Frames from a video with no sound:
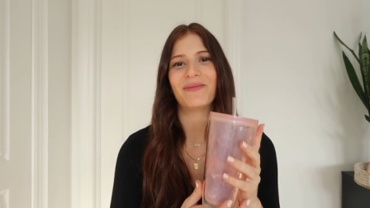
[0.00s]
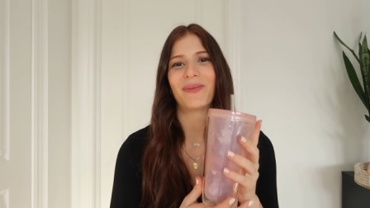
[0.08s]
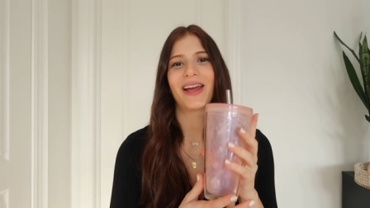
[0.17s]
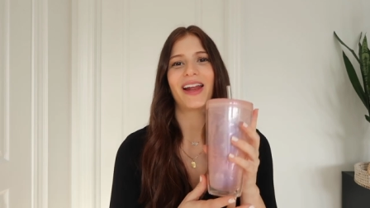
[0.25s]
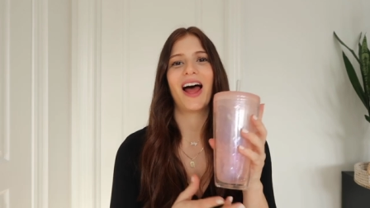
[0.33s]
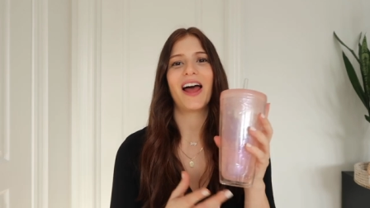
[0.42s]

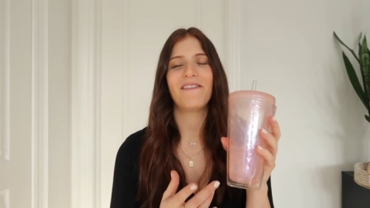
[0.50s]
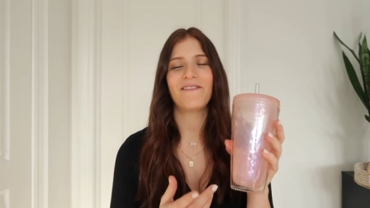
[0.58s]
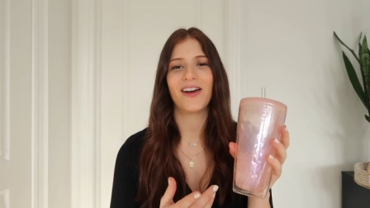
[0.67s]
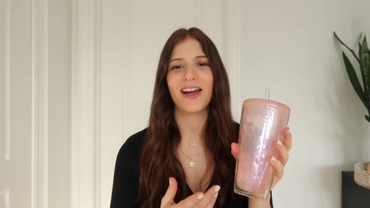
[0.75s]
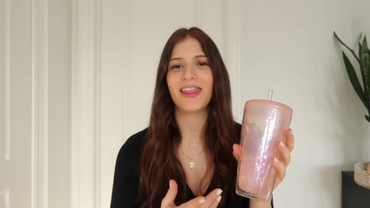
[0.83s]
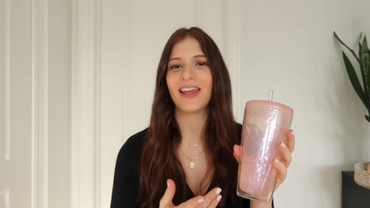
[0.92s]
But I
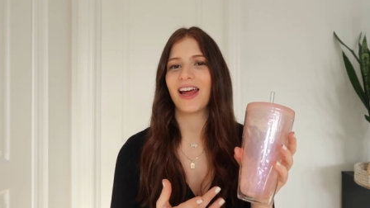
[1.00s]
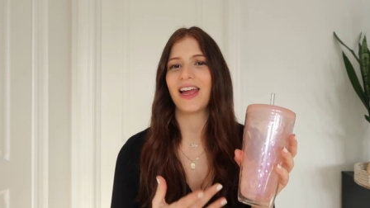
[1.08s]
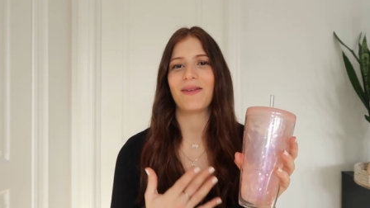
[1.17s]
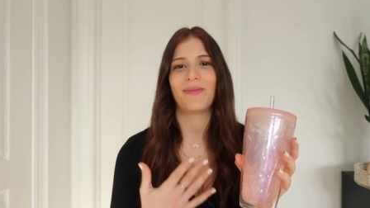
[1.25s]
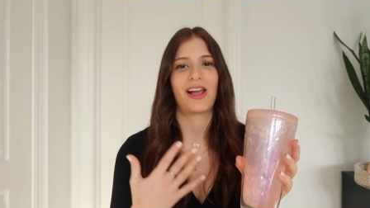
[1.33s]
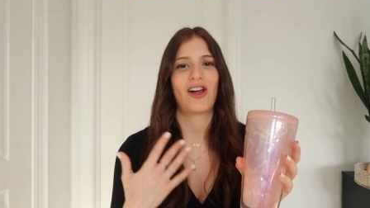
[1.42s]
find that I
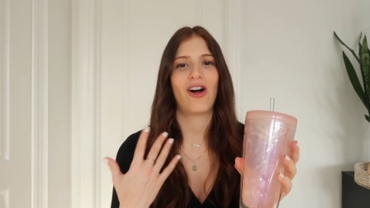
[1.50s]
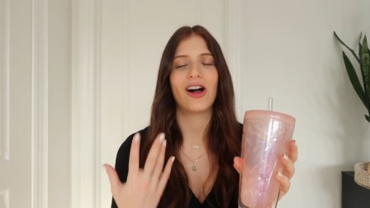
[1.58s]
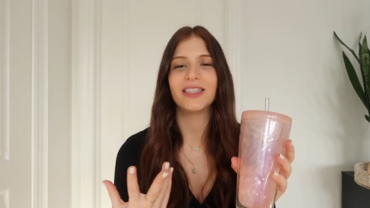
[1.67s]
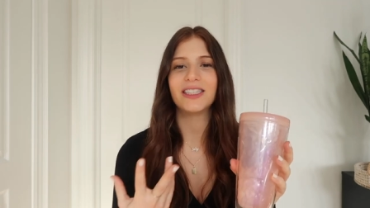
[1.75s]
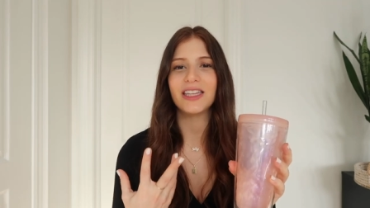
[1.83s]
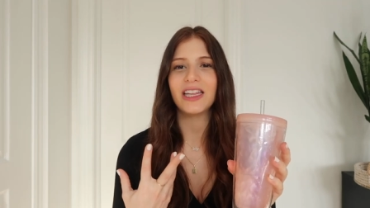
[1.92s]
am like
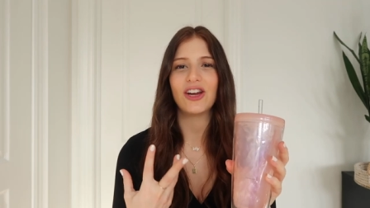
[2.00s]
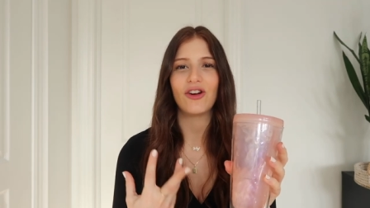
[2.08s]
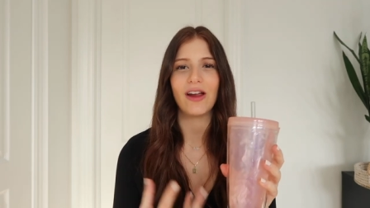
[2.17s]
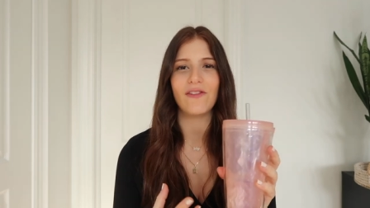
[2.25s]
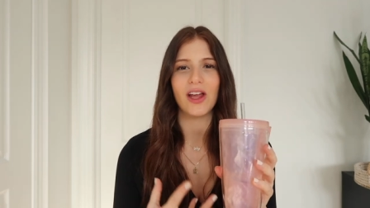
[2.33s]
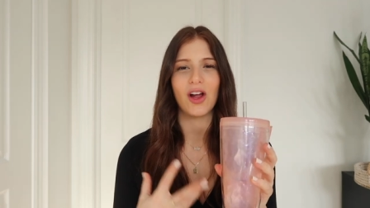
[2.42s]
constantly
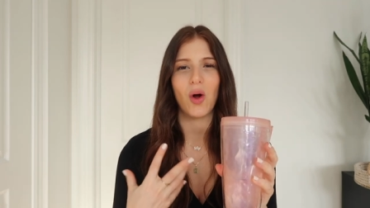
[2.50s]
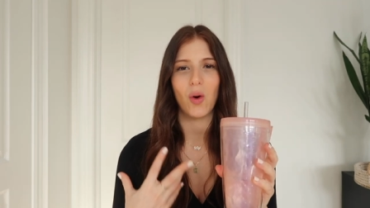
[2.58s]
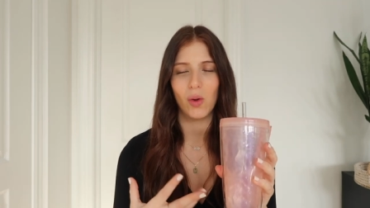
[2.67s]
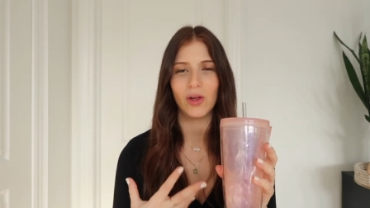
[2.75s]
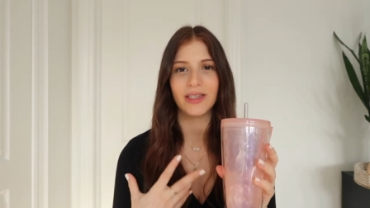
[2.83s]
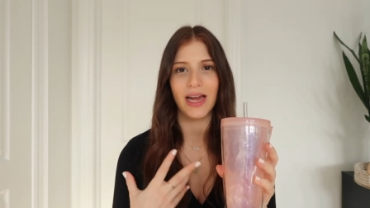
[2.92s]
craving
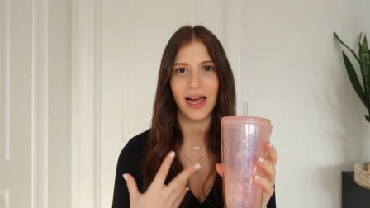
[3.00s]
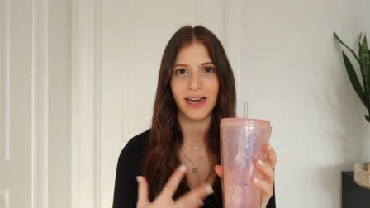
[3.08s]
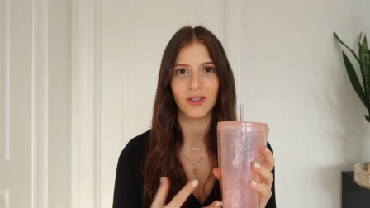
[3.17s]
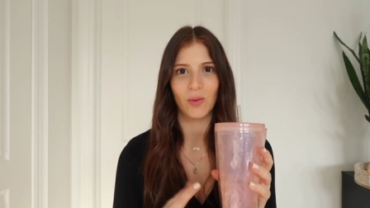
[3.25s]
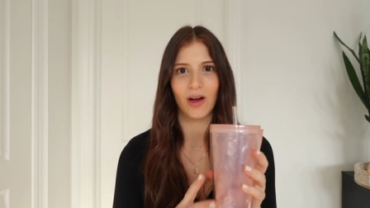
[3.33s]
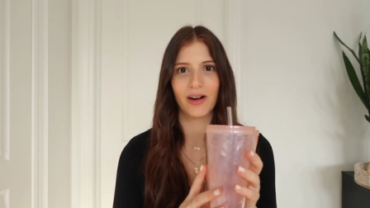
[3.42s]
cold
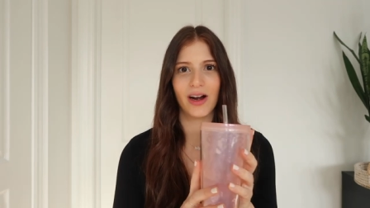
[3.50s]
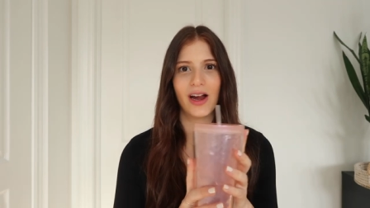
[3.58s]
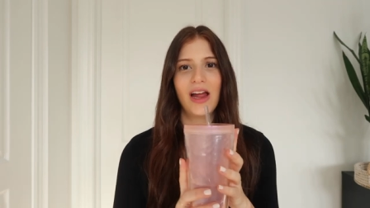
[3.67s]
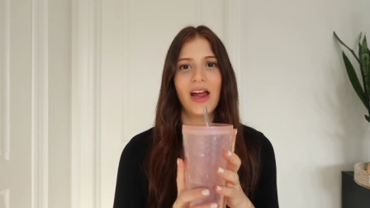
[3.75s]
ice water.